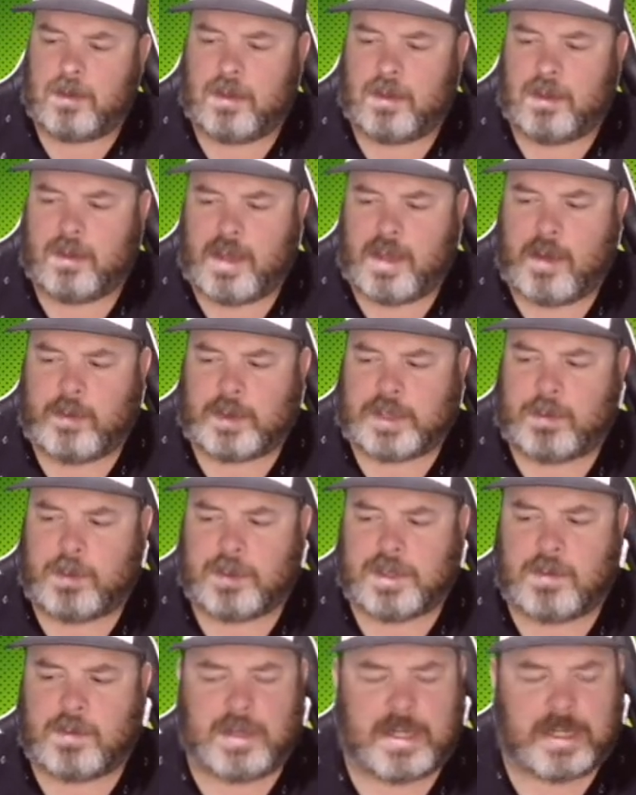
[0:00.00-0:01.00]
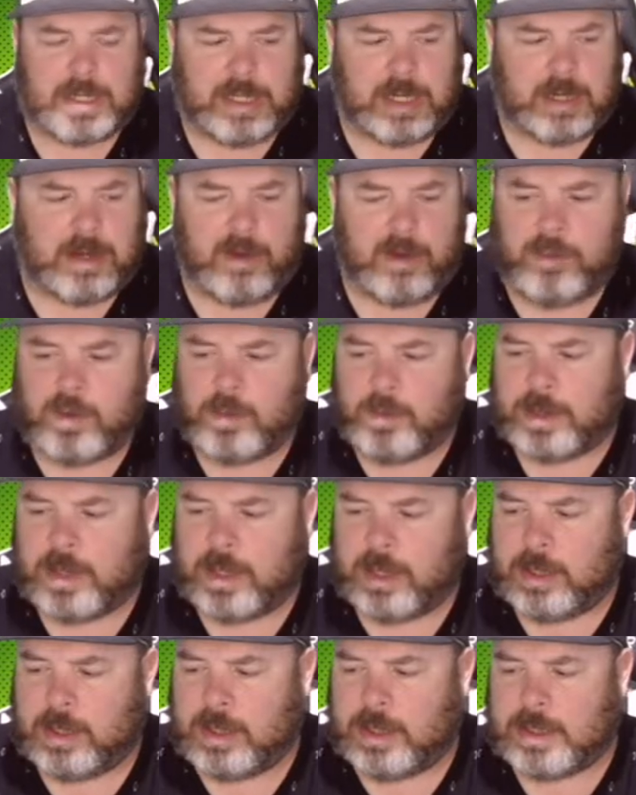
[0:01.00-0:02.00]
That was supposed to be the C cover, but
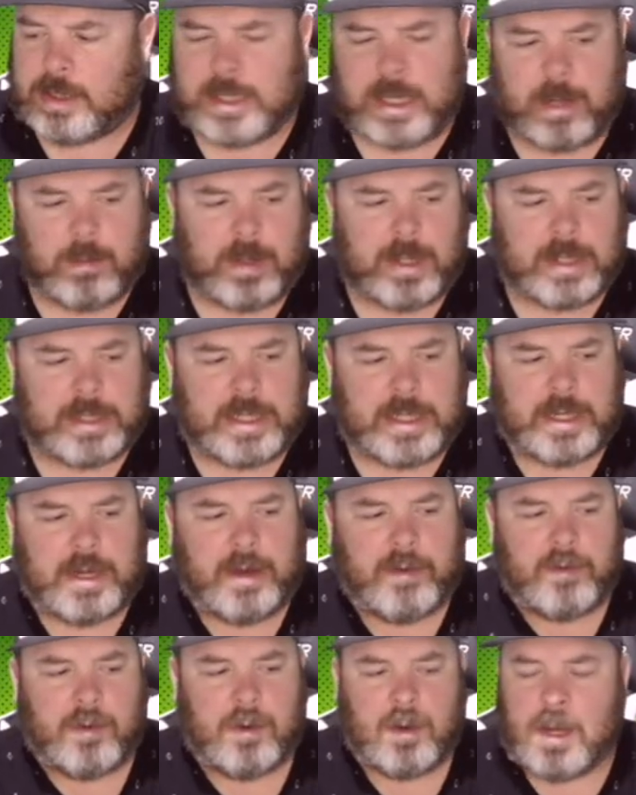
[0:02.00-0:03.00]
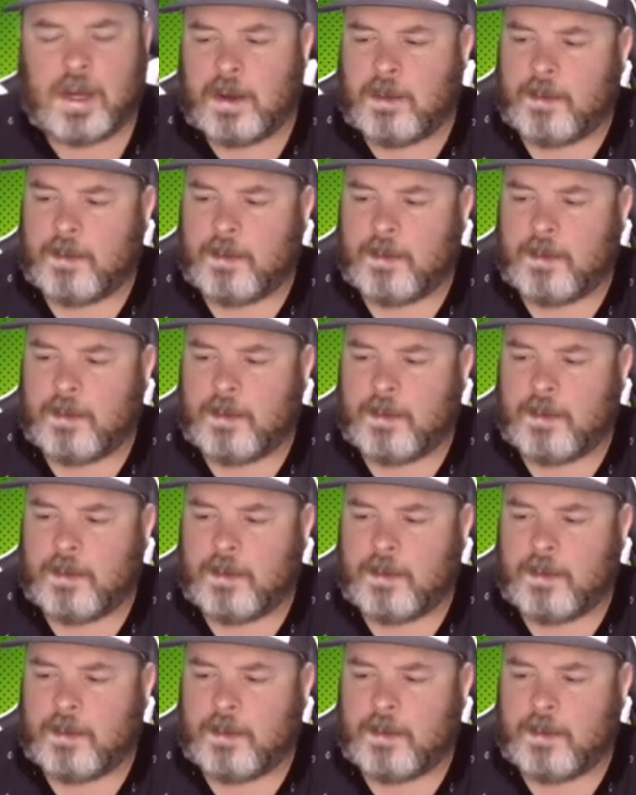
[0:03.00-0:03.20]
they didn't send me the C cover.